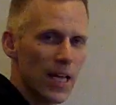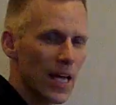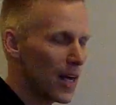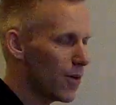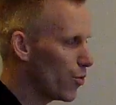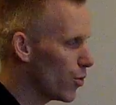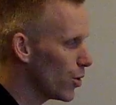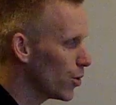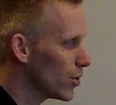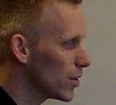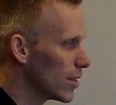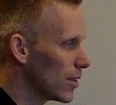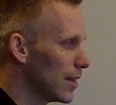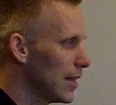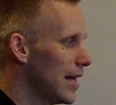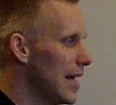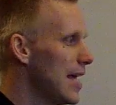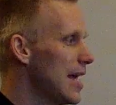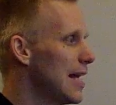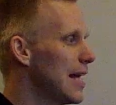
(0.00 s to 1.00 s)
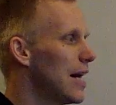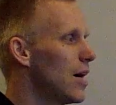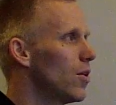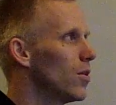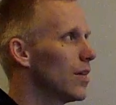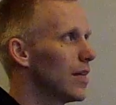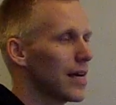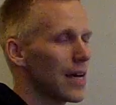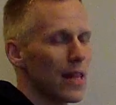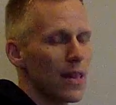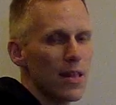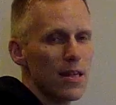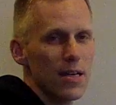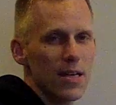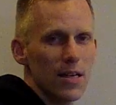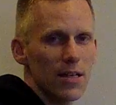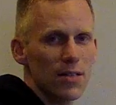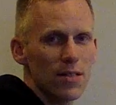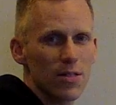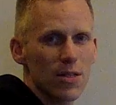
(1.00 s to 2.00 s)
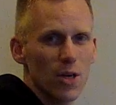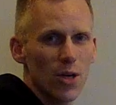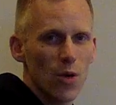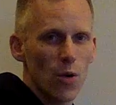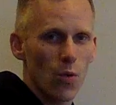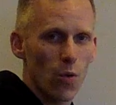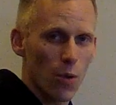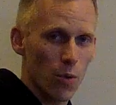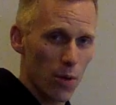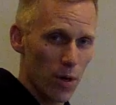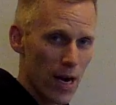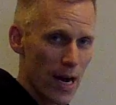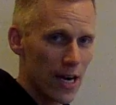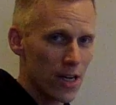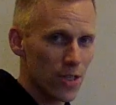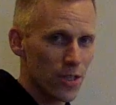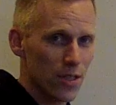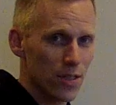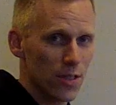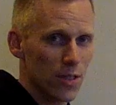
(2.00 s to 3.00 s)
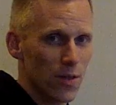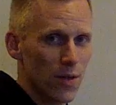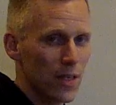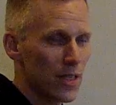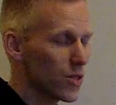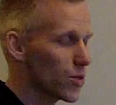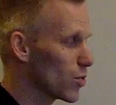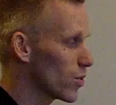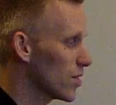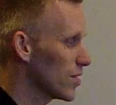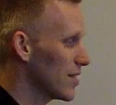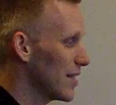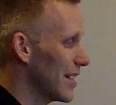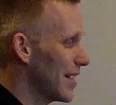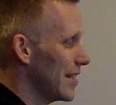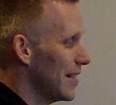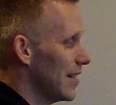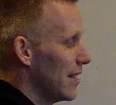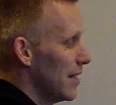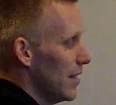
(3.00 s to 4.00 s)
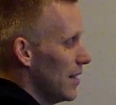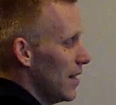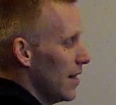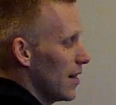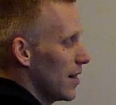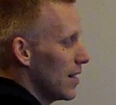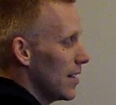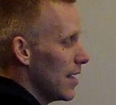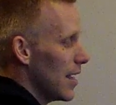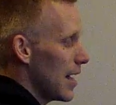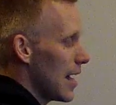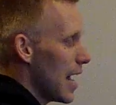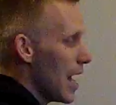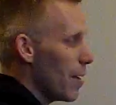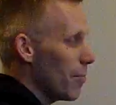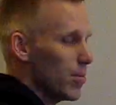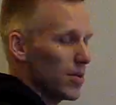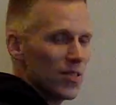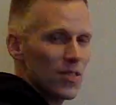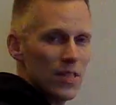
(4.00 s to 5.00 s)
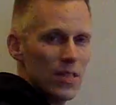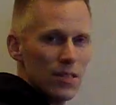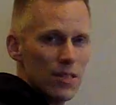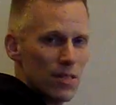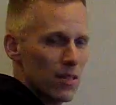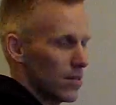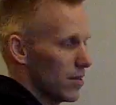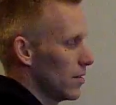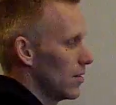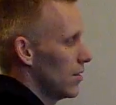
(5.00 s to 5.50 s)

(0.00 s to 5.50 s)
If we were to lay it out like this, what we're actually doing is we're saying the opposite,